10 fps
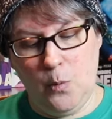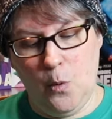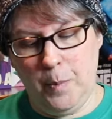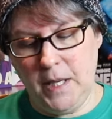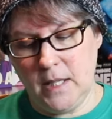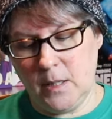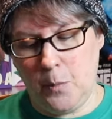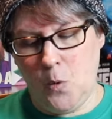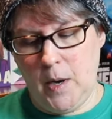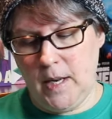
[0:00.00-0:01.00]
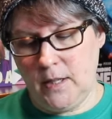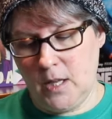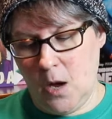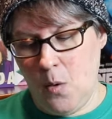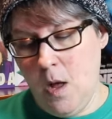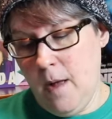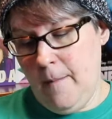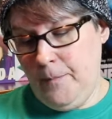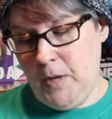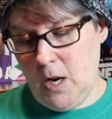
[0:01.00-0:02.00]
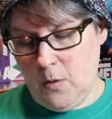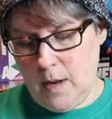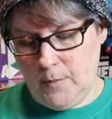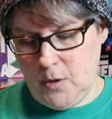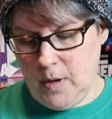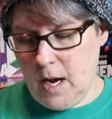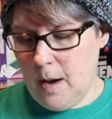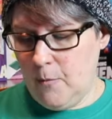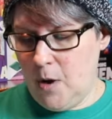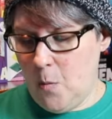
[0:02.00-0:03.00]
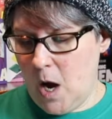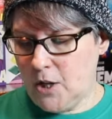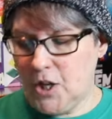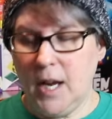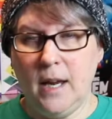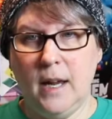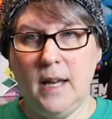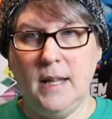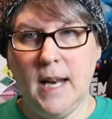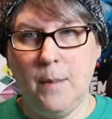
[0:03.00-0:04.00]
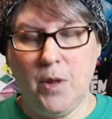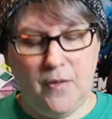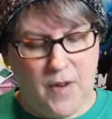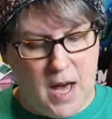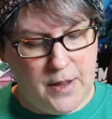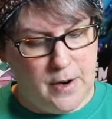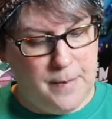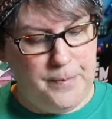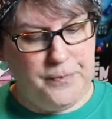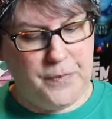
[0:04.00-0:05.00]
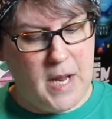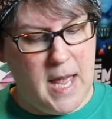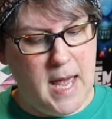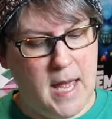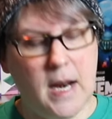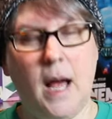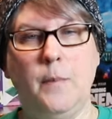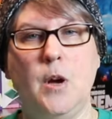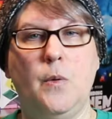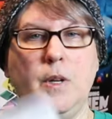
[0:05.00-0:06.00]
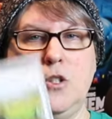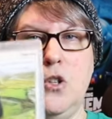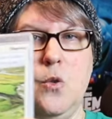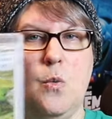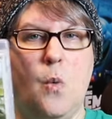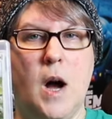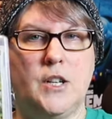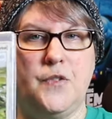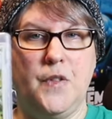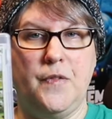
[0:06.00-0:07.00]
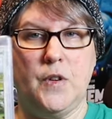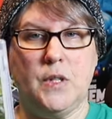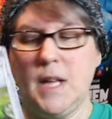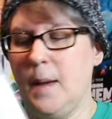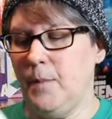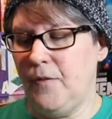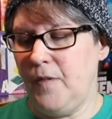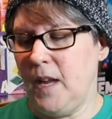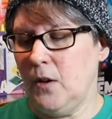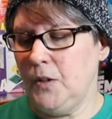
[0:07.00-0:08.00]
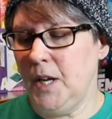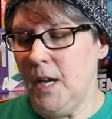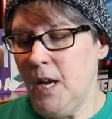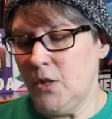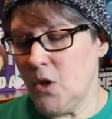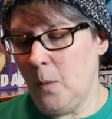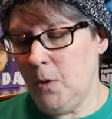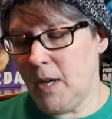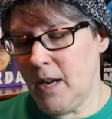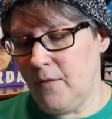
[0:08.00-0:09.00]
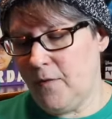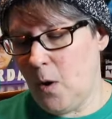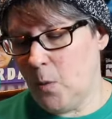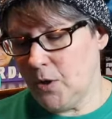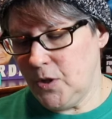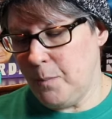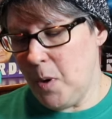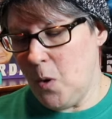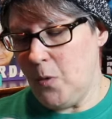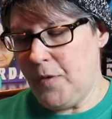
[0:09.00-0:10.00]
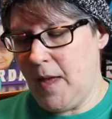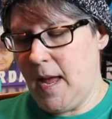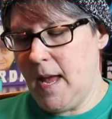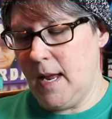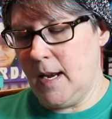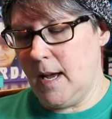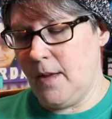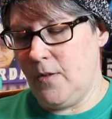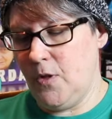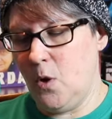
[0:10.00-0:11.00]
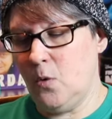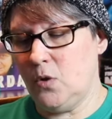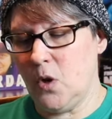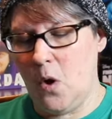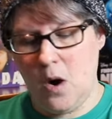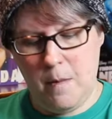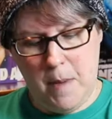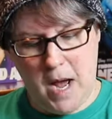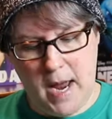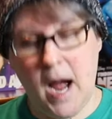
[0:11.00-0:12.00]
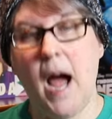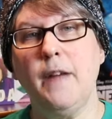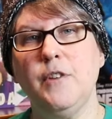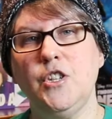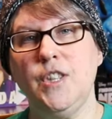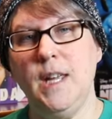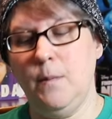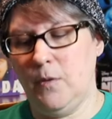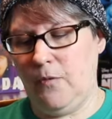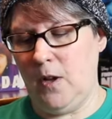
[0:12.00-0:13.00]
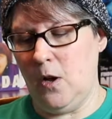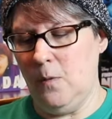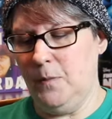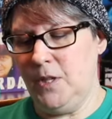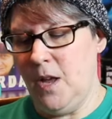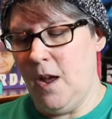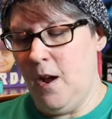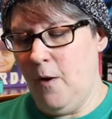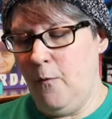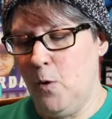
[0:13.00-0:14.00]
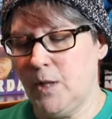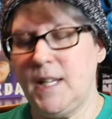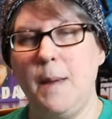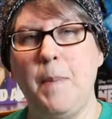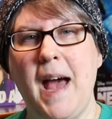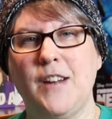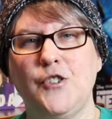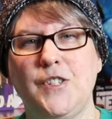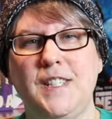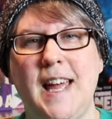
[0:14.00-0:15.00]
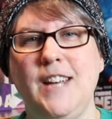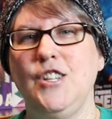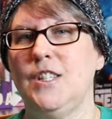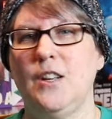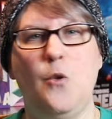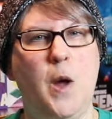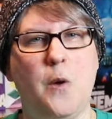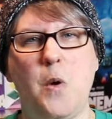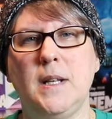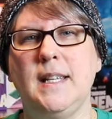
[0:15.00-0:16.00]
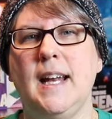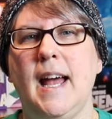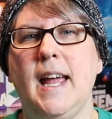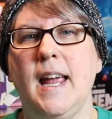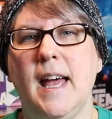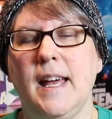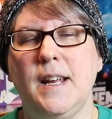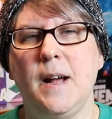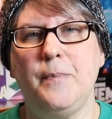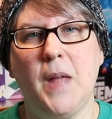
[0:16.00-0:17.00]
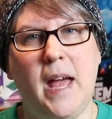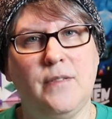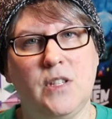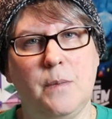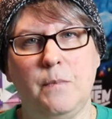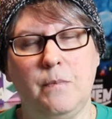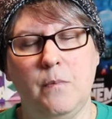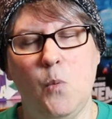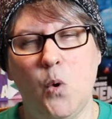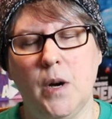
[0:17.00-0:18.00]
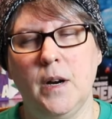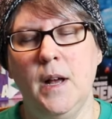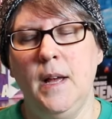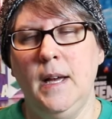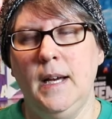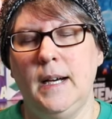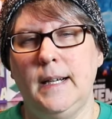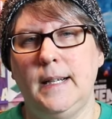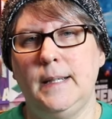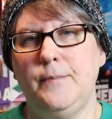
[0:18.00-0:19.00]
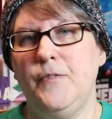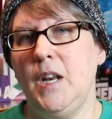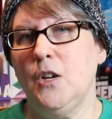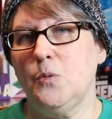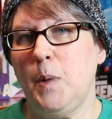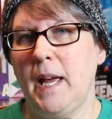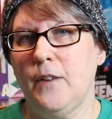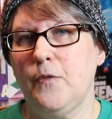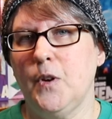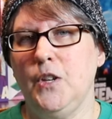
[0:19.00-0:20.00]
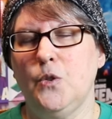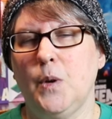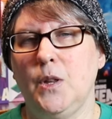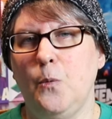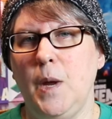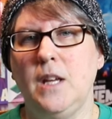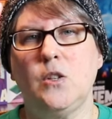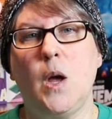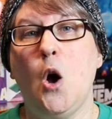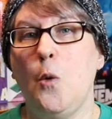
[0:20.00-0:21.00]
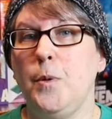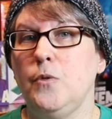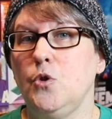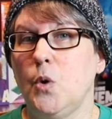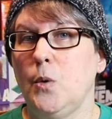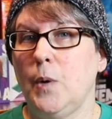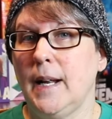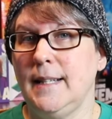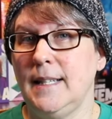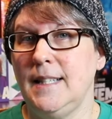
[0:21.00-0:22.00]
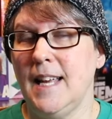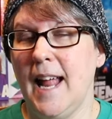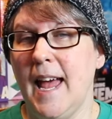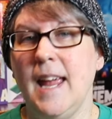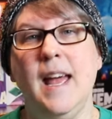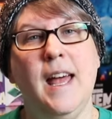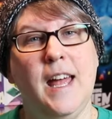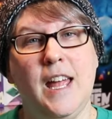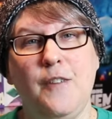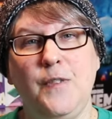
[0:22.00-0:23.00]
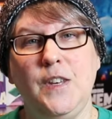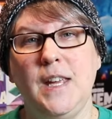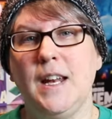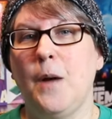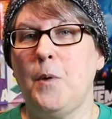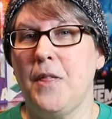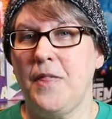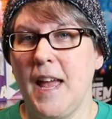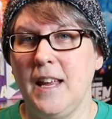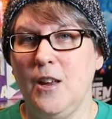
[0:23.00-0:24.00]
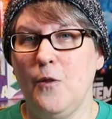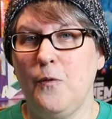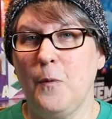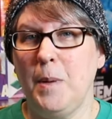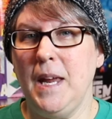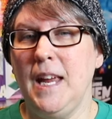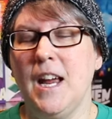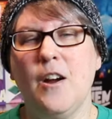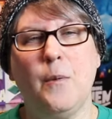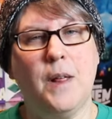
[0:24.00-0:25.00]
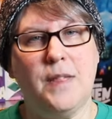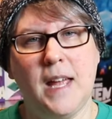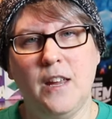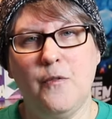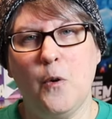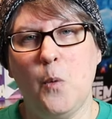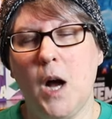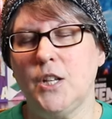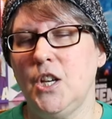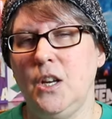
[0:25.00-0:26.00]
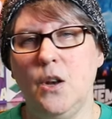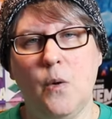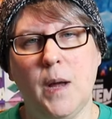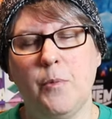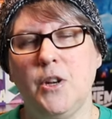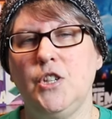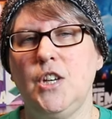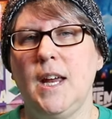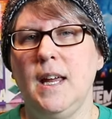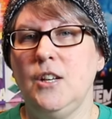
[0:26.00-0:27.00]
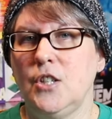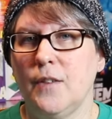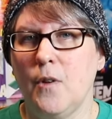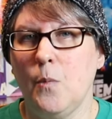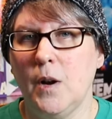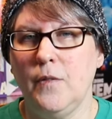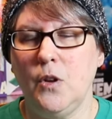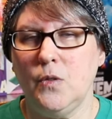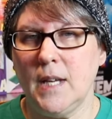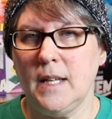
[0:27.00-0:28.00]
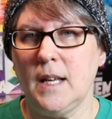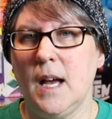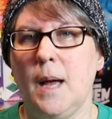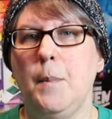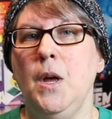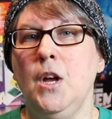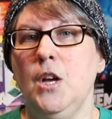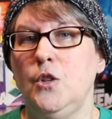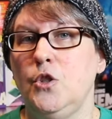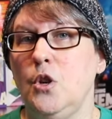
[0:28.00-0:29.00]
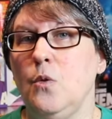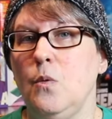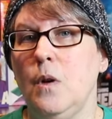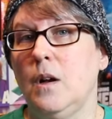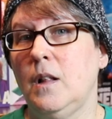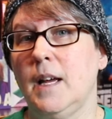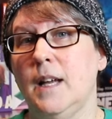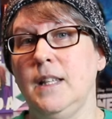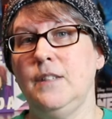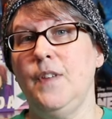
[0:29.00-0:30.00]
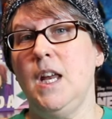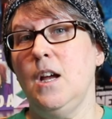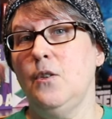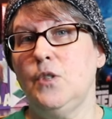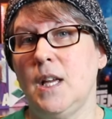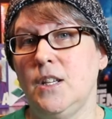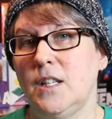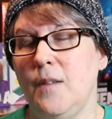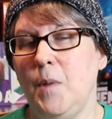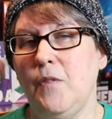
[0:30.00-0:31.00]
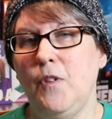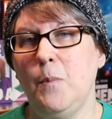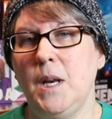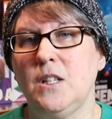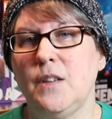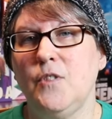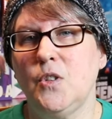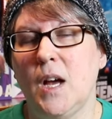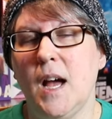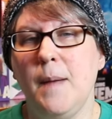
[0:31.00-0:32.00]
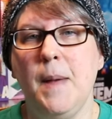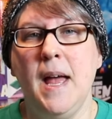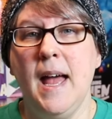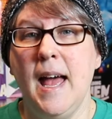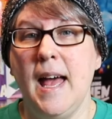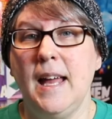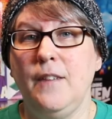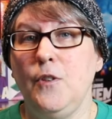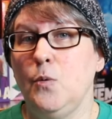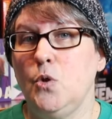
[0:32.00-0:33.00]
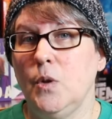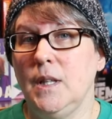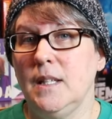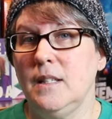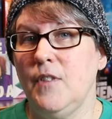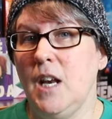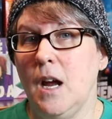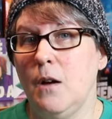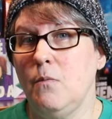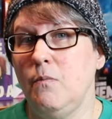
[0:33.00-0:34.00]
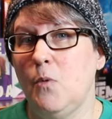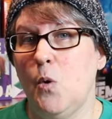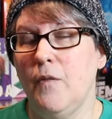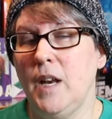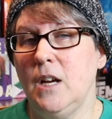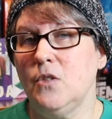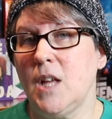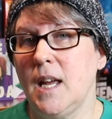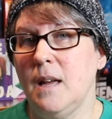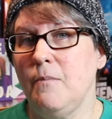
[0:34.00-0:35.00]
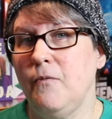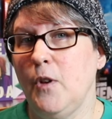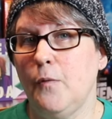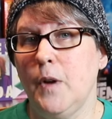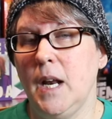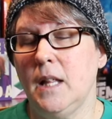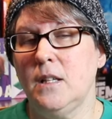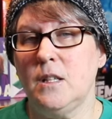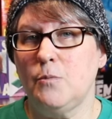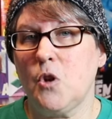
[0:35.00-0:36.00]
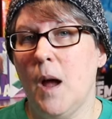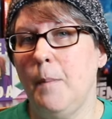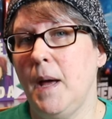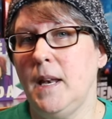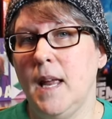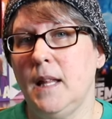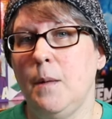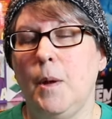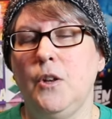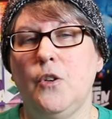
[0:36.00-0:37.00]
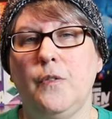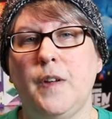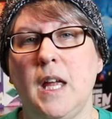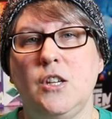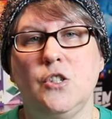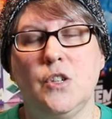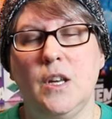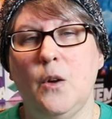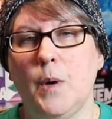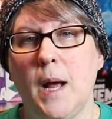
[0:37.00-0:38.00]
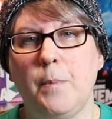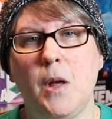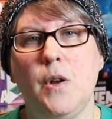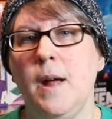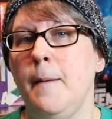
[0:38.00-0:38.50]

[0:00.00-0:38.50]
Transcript: You won't be disappointed. So, you know what I'm doing? I'm rewatching In the Name of the Father, and I'm going to watch for the first time The Field. So I'm looking forward to both. And uh, those are my Irish-themed films for St. Patrick's Day. Just a quick one today. And um, I have some more uh, videos planned for you during the week. So I hope you enjoyed what I did today. If you did, I want to thank you for being here. I want to thank you for watching. You know I appreciate each and every one of you who take time to click on these videos and just give me a few minutes of your time. And if you enjoyed this video or videos like it, feel free to hit the subscribe button and the bell notification so you know when I upload.